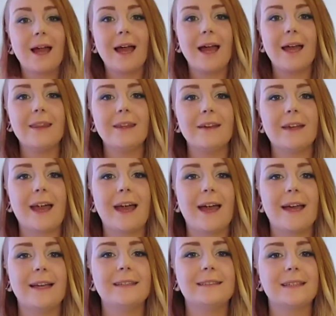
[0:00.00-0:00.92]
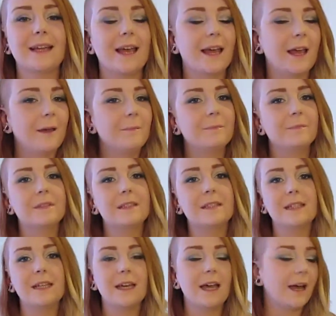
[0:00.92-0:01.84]
Hi there guys,
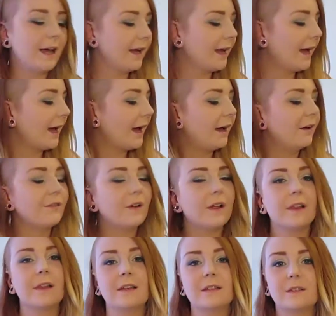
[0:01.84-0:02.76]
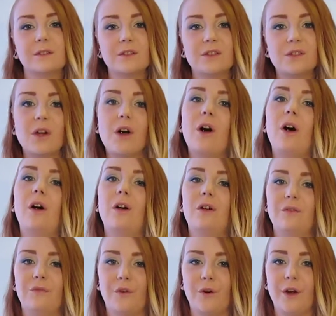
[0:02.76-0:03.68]
today I have a little
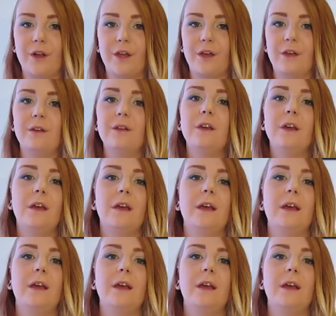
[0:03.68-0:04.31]
haul for you.